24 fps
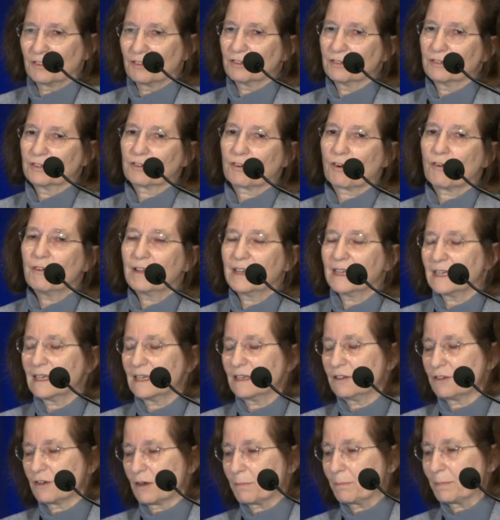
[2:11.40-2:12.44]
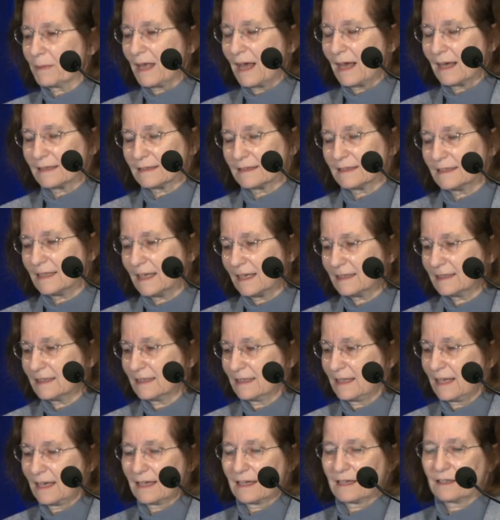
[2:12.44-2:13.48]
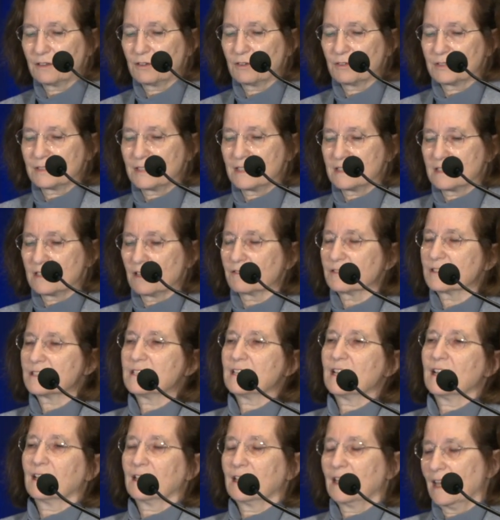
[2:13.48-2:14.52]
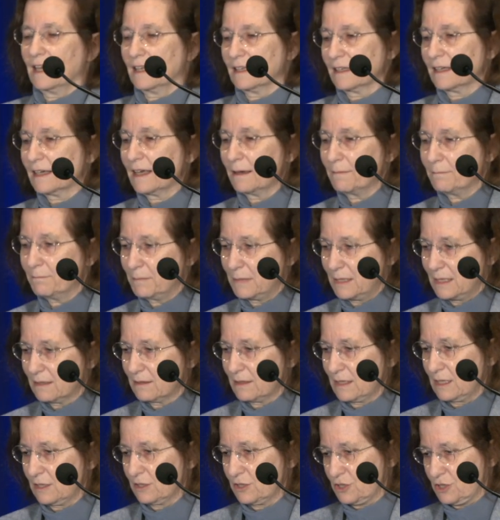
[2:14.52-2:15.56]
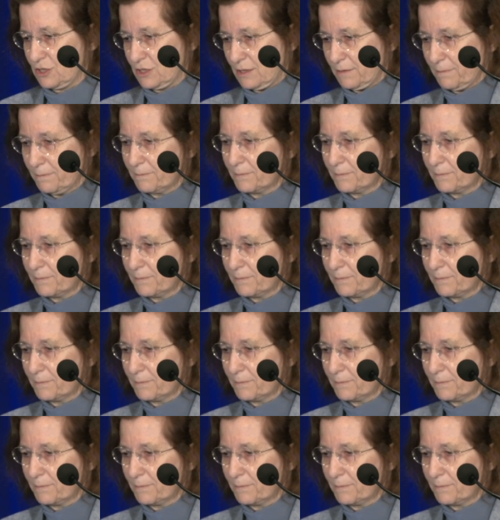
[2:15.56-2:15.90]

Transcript: growing in your blood, then the diagnosis of CLL can be reached.